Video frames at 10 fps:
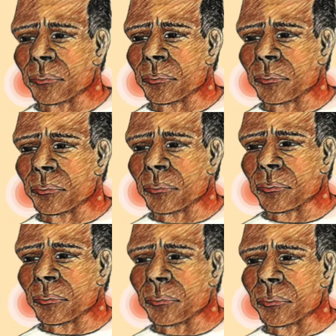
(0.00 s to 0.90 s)
and
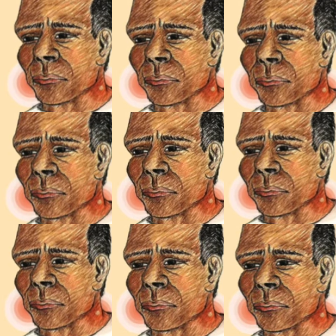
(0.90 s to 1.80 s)
get an
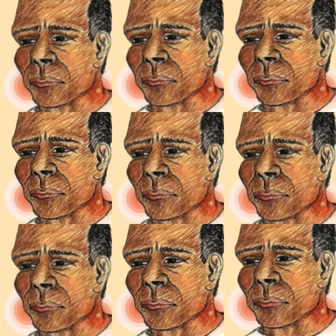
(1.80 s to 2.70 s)
ambulance
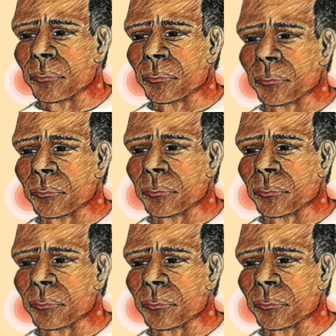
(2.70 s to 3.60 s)
to your house as
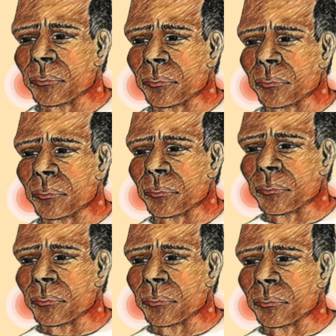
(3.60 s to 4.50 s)
quickly, or wherever
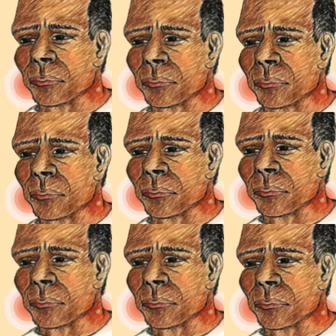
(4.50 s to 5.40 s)
you are, as quickly
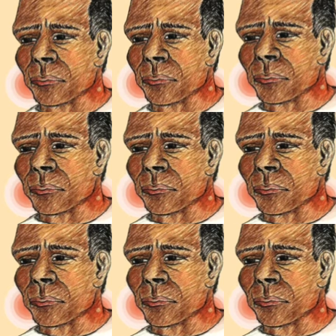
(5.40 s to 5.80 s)
as possible.